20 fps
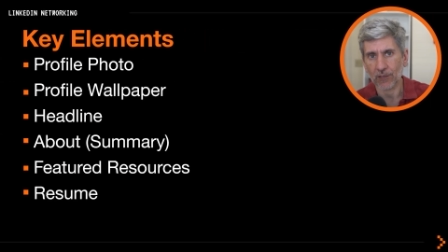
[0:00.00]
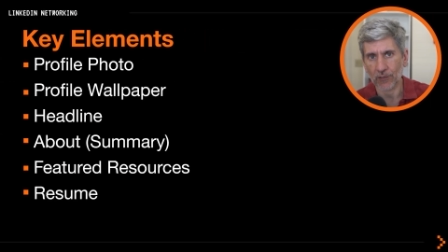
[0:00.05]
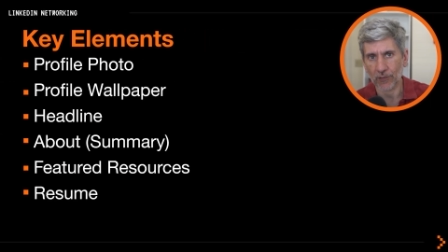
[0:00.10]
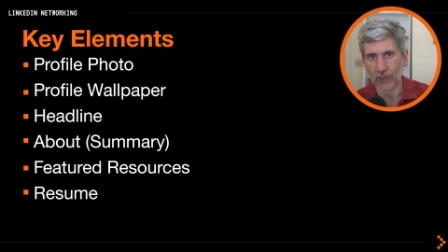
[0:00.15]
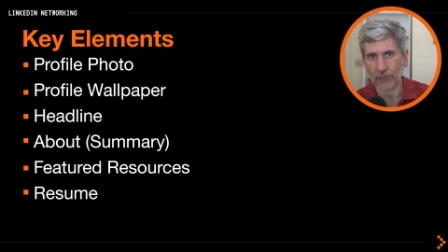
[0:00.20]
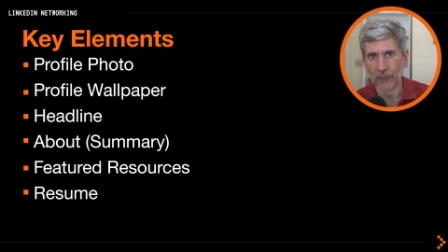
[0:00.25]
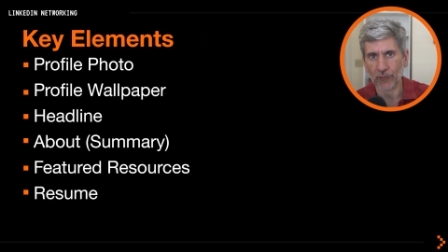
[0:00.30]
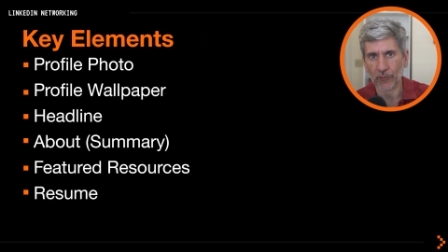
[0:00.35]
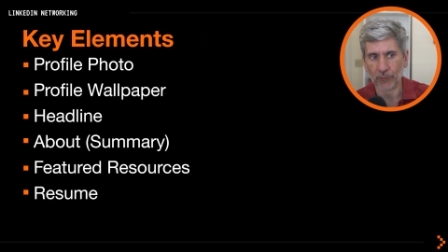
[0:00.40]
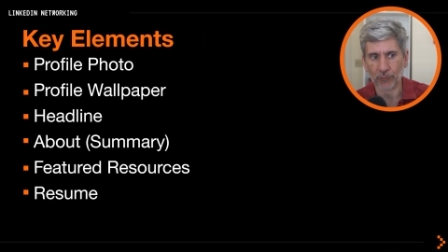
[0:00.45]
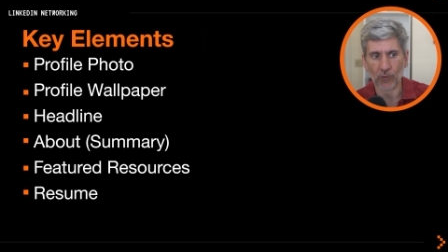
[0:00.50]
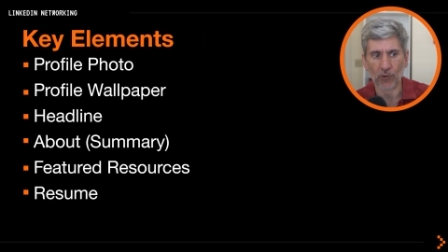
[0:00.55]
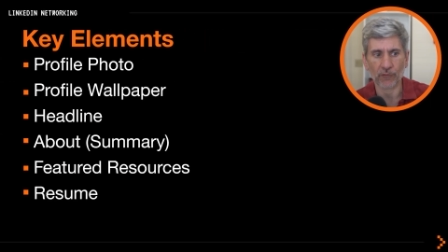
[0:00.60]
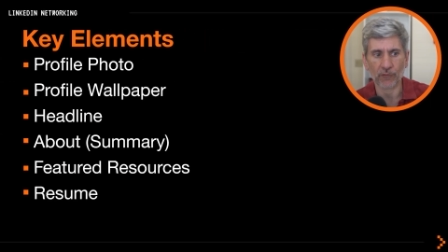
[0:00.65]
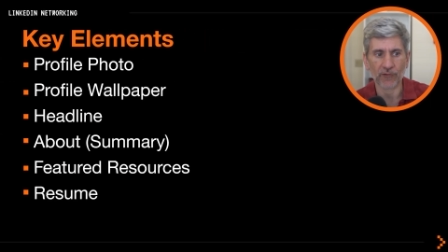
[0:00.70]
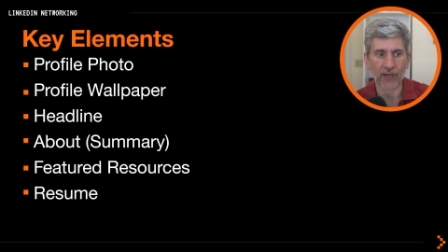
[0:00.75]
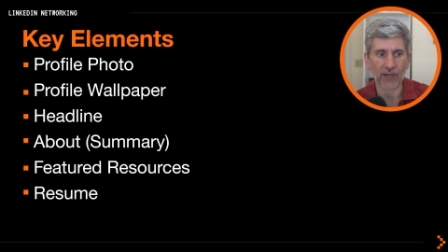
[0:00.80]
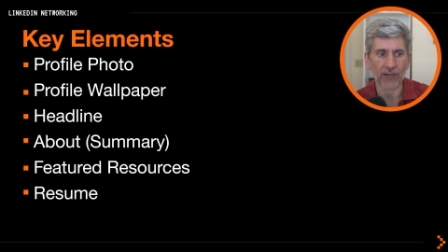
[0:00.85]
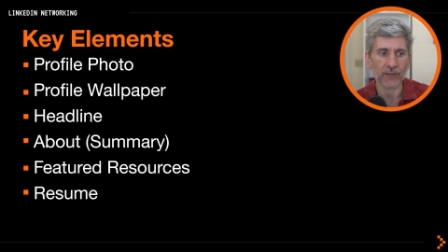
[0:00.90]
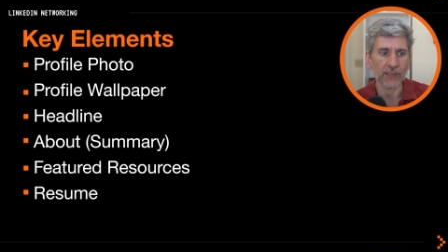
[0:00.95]
of the
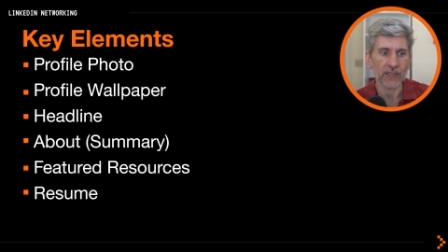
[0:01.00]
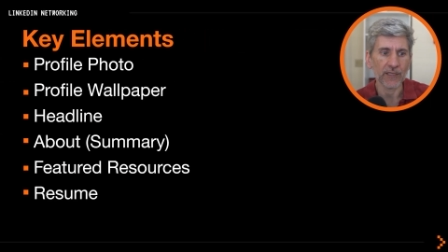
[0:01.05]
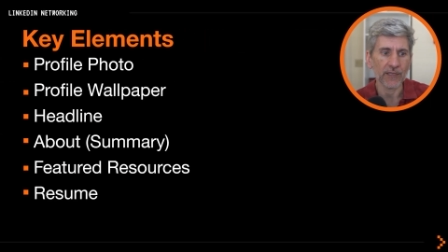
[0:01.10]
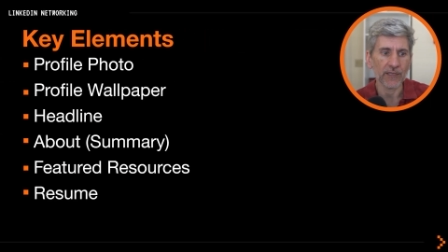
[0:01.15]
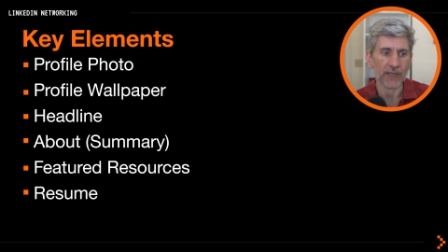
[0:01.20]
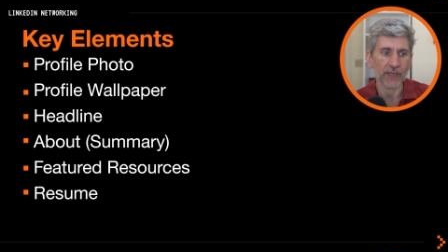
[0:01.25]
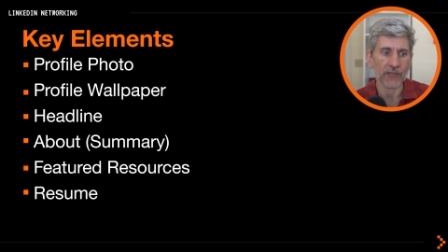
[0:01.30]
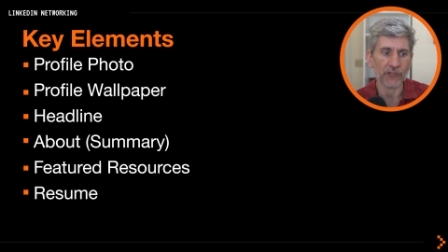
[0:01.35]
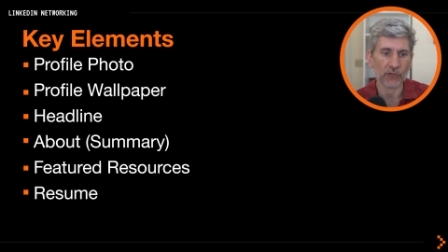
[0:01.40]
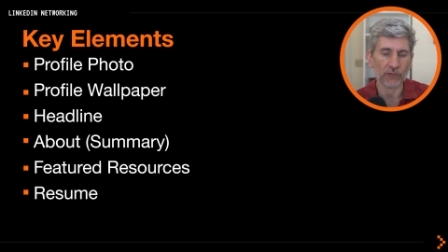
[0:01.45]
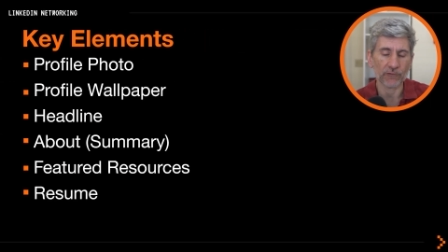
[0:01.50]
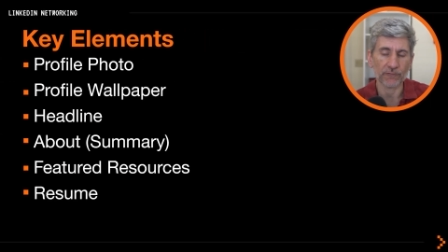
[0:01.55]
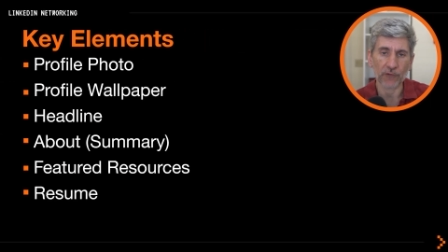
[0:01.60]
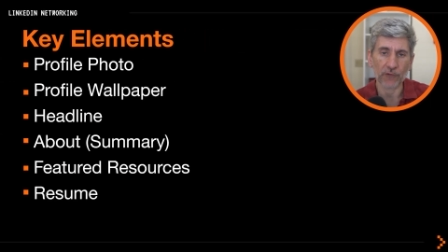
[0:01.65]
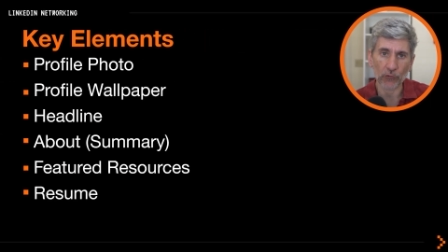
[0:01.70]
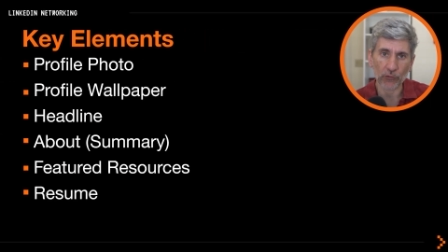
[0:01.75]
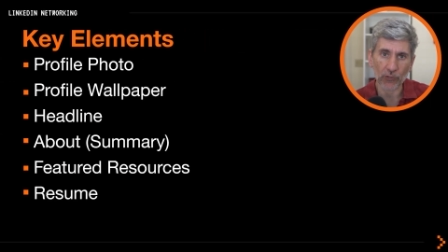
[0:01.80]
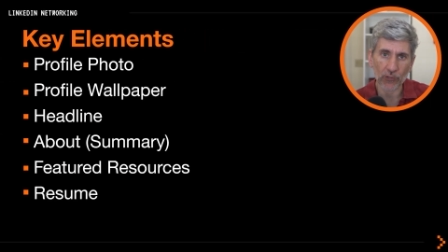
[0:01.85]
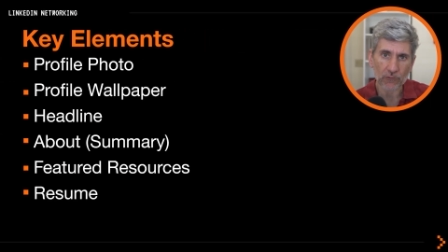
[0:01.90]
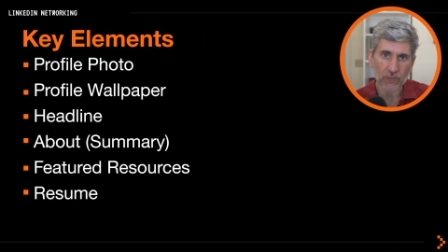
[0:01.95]
profile is your
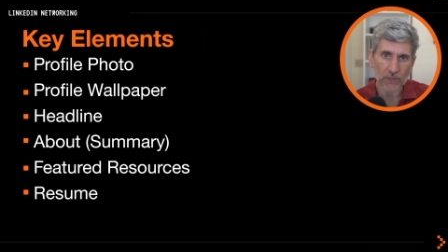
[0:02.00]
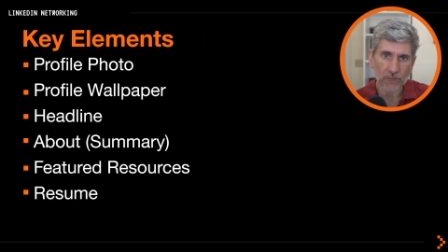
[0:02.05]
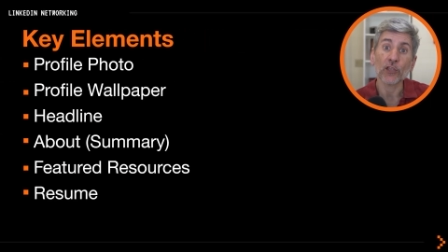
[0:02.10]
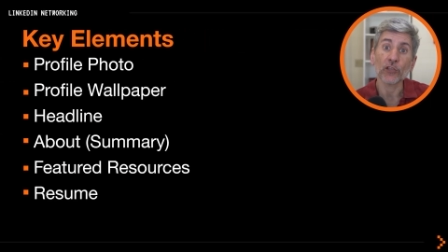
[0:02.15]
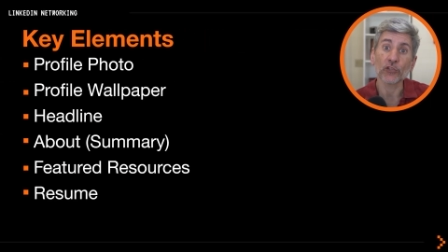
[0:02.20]
photo,